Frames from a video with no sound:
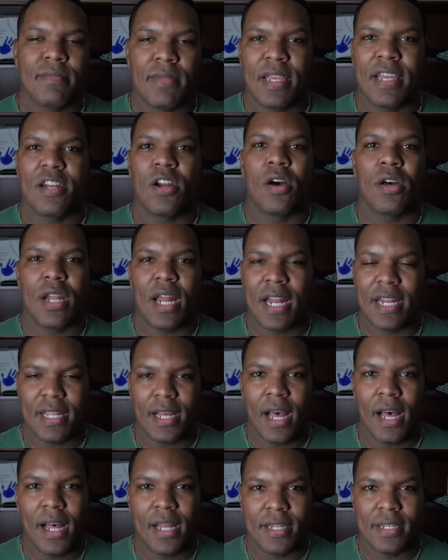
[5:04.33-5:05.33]
in all
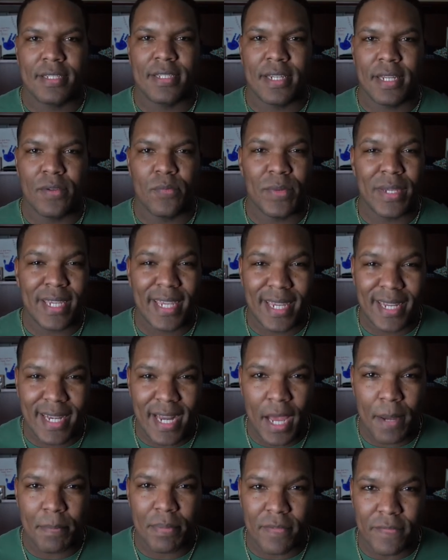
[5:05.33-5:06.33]
honesty, we
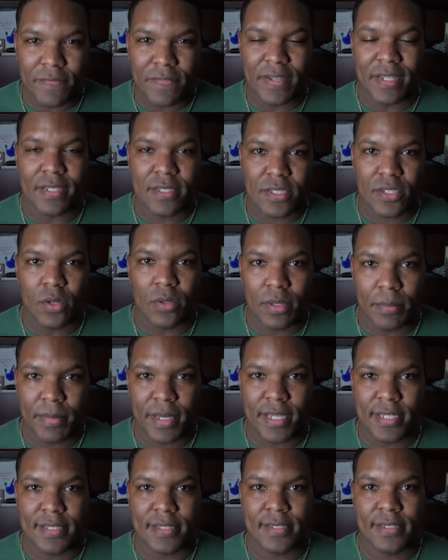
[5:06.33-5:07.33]
cannot prevent stolen
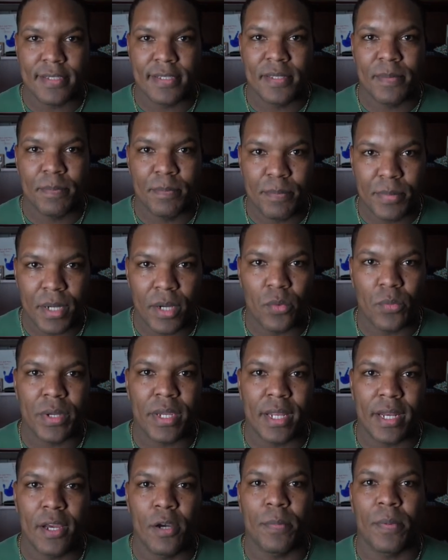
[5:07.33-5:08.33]
bases, but we
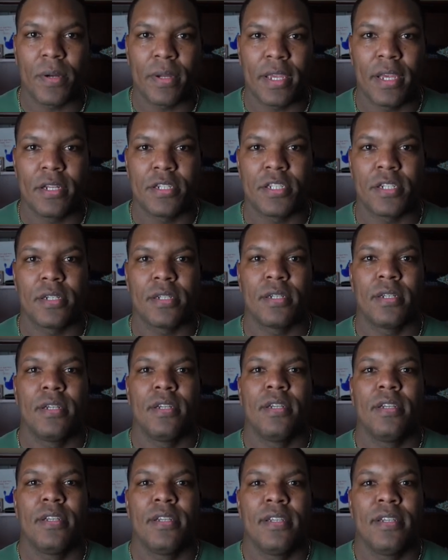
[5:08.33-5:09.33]
can help our catcher,
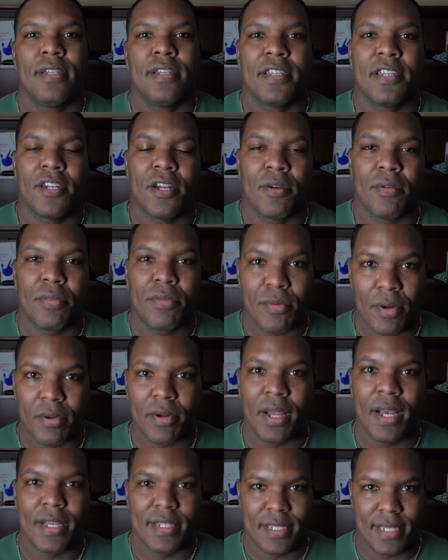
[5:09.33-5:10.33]
throw
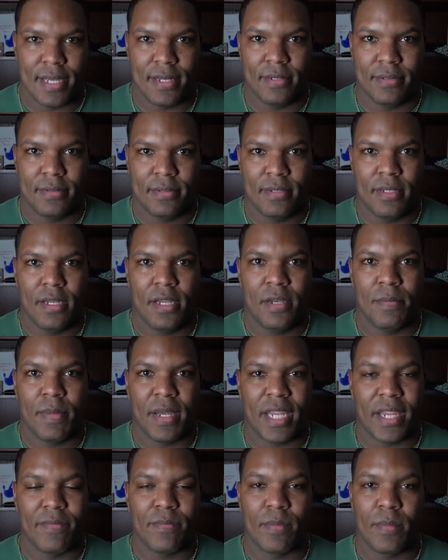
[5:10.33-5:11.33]
guys out
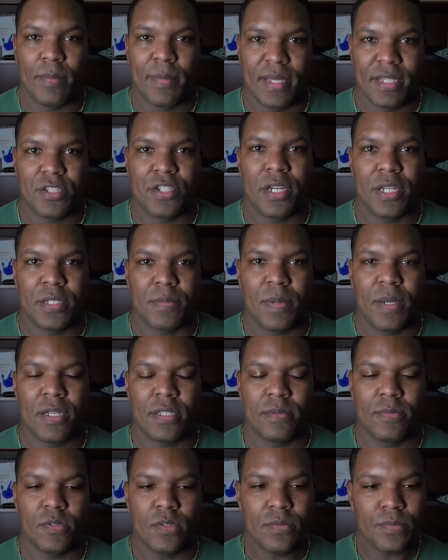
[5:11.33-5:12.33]
by giving them the best chance
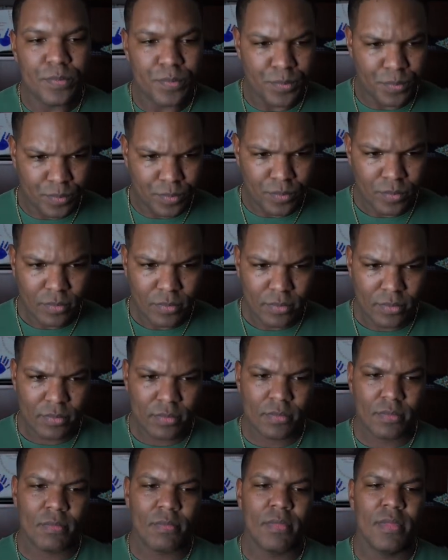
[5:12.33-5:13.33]
possible.
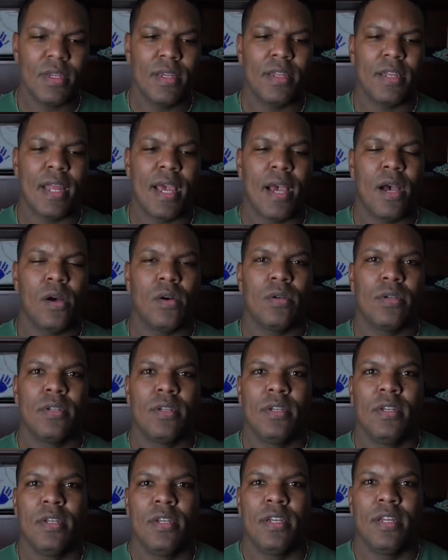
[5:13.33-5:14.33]
Now,
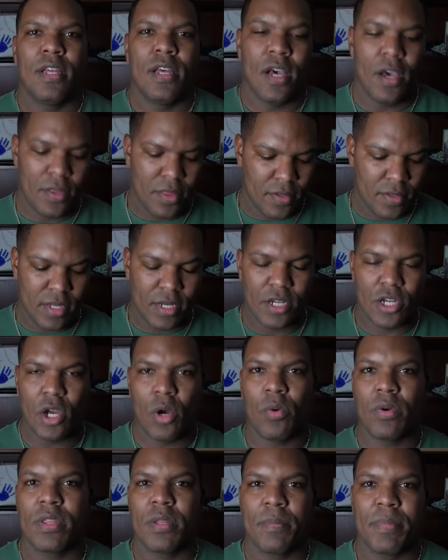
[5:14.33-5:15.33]
other than
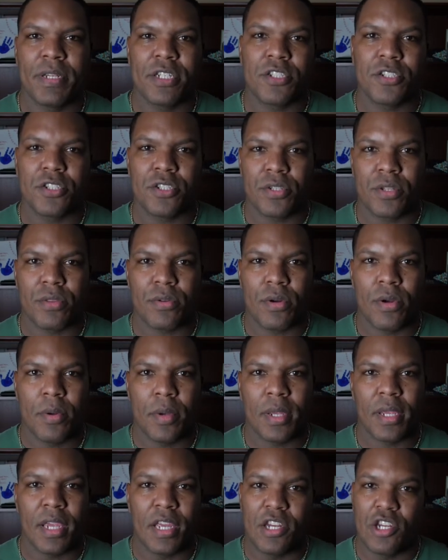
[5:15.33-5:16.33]
knowing the pitches you're
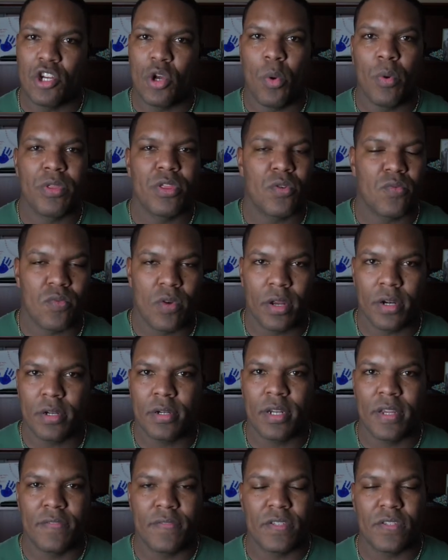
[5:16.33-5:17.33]
throwing and knowing the
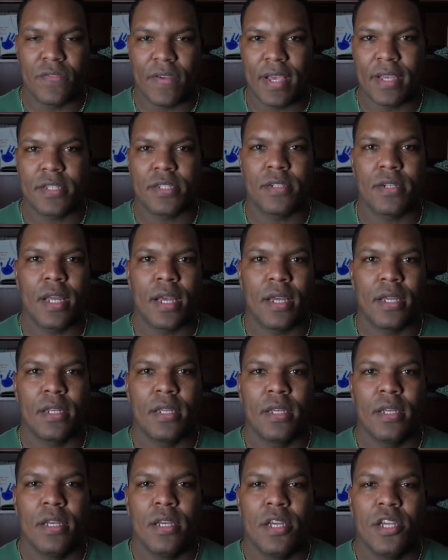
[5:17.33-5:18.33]
runner, if he's fast or not,
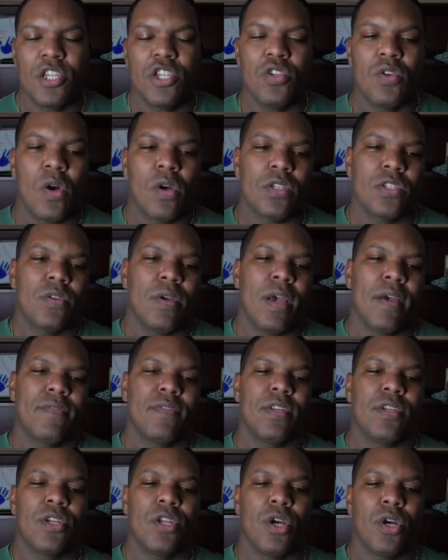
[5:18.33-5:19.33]
you also have
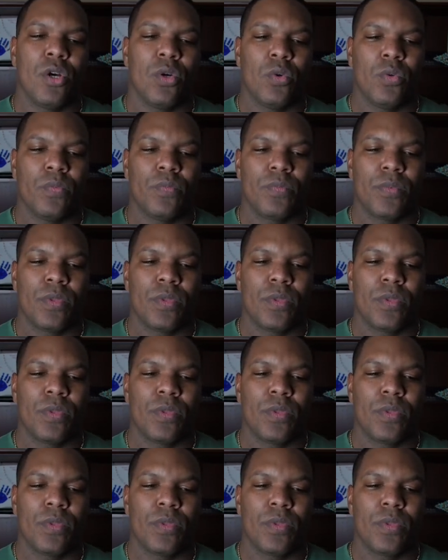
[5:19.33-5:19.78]
to know,